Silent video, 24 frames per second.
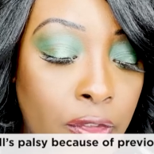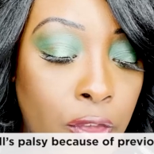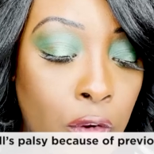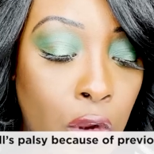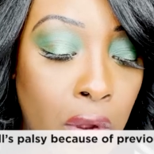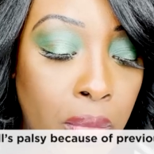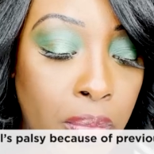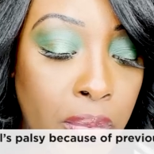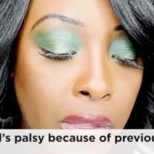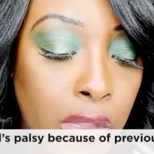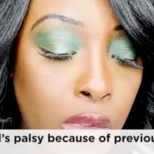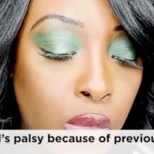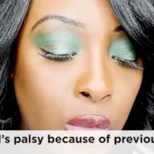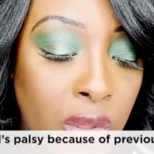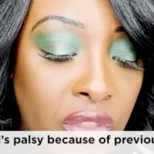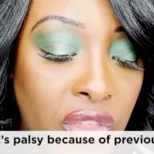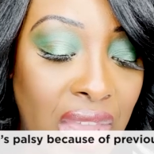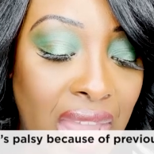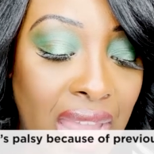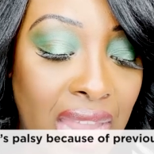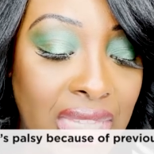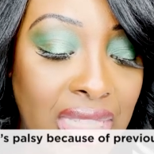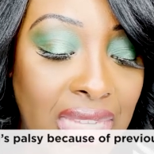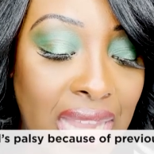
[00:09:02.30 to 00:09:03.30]
of herpes
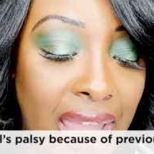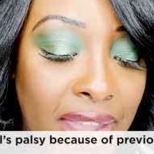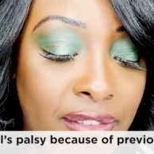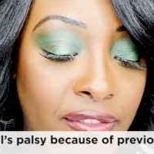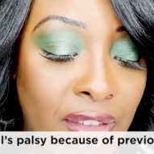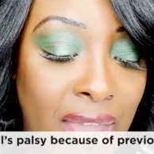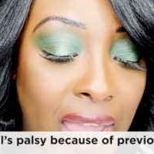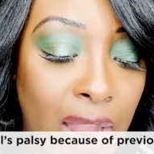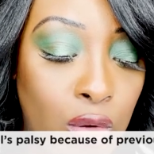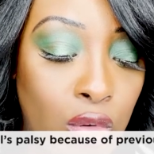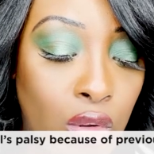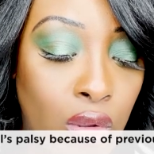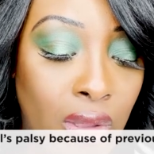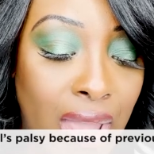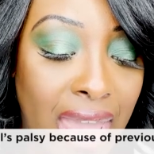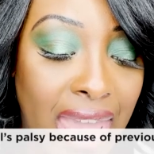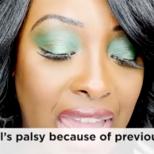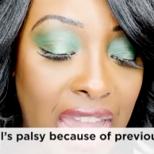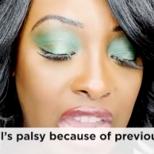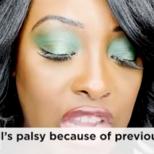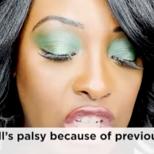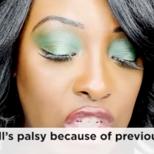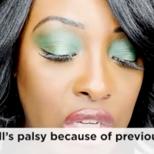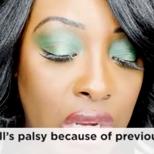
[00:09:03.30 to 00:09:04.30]
with antiviral
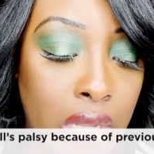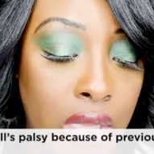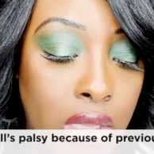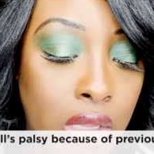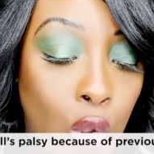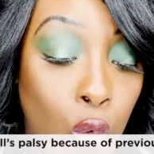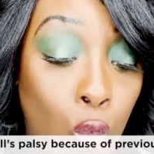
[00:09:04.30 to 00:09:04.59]
agents